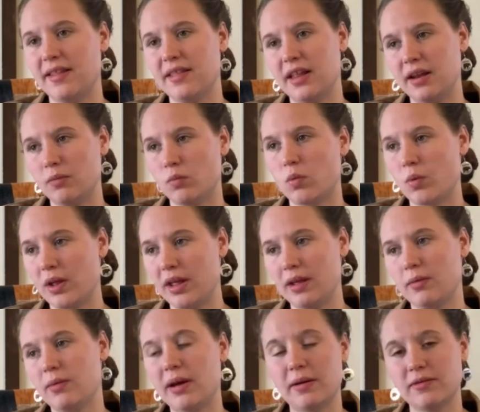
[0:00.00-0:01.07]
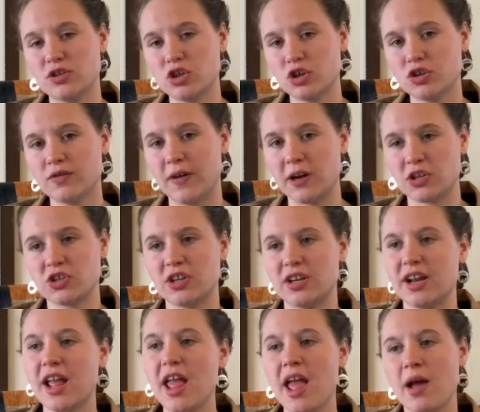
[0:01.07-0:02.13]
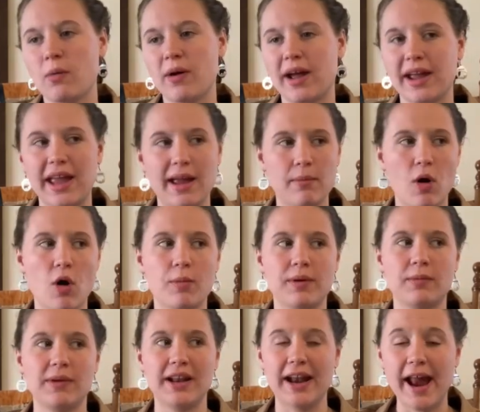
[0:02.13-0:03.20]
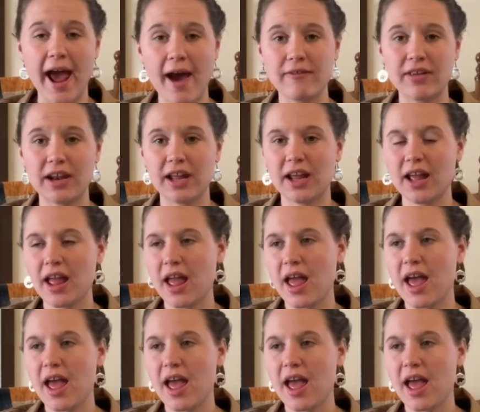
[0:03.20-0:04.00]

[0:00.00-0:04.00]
and then we at a church function but came home and we didn't have any.